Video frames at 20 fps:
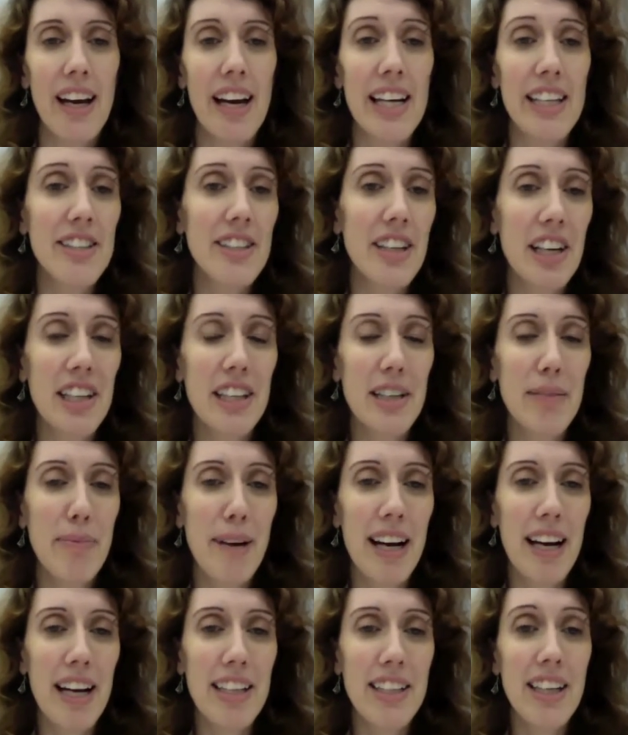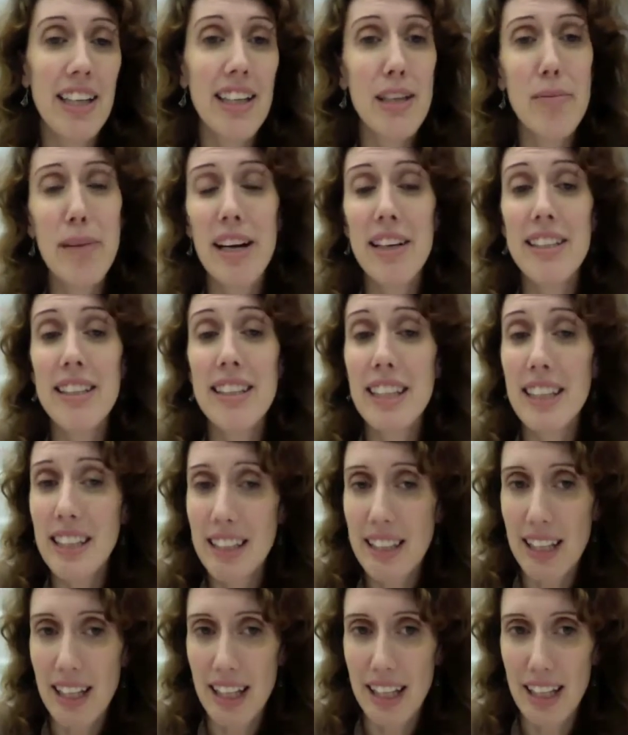Started by talking about
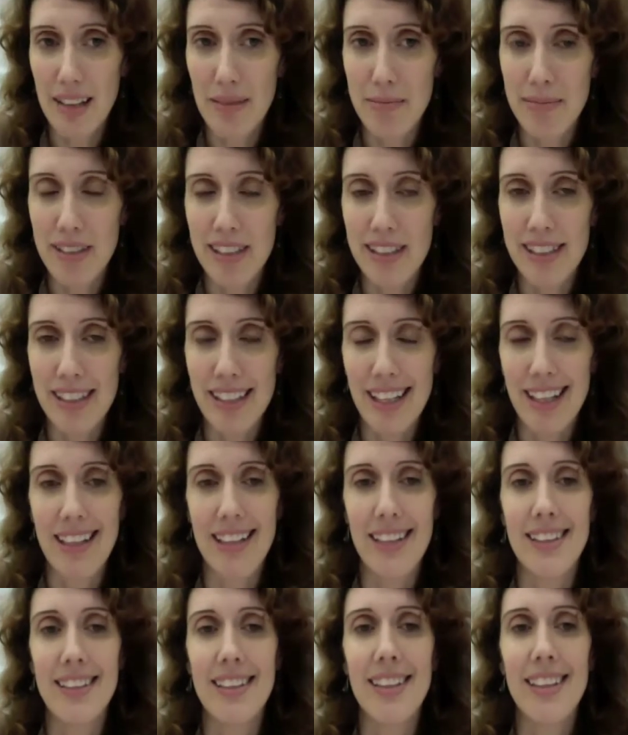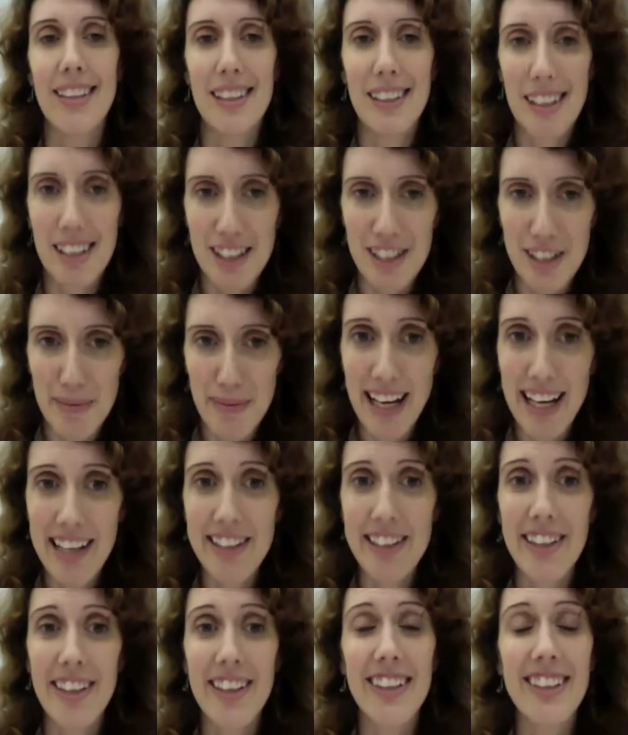nicknames, and in
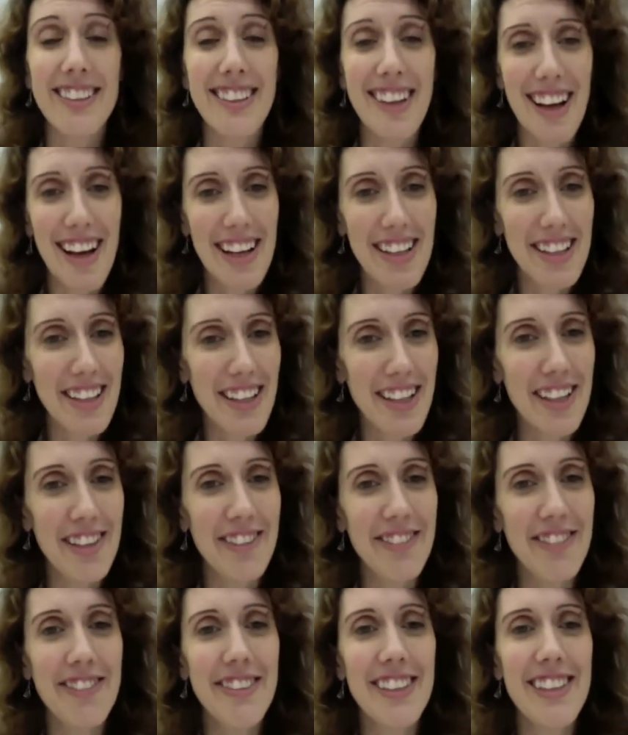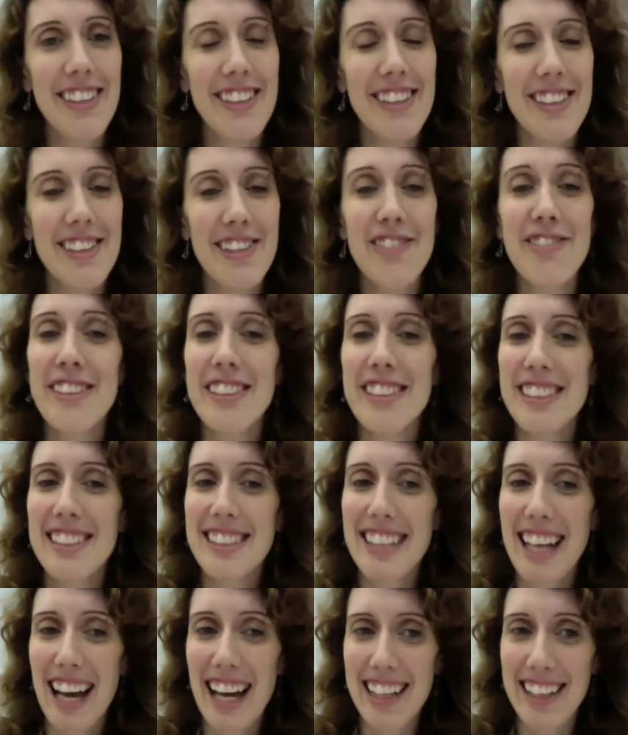Japan there are a lot of different
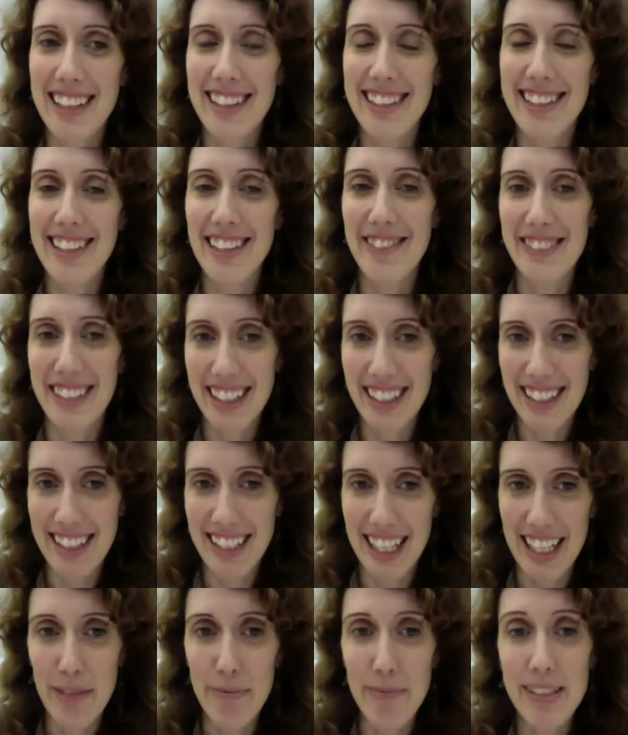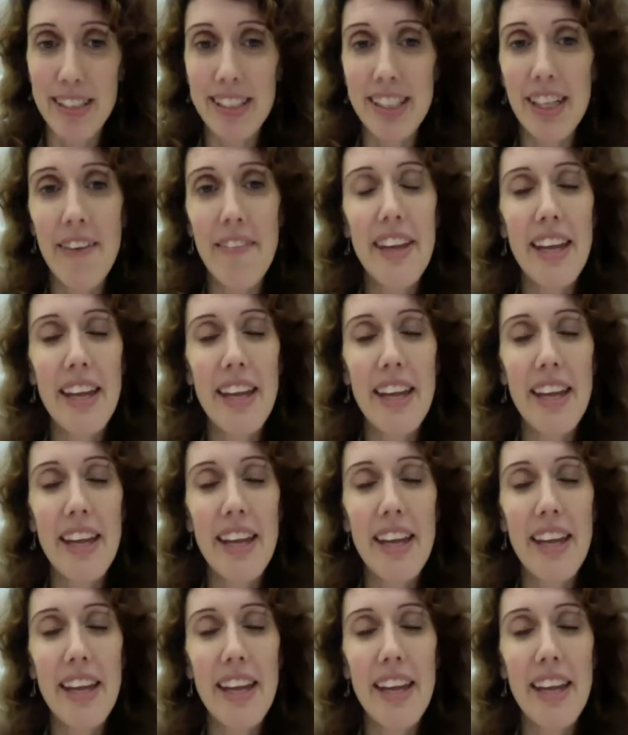styles of nicknames.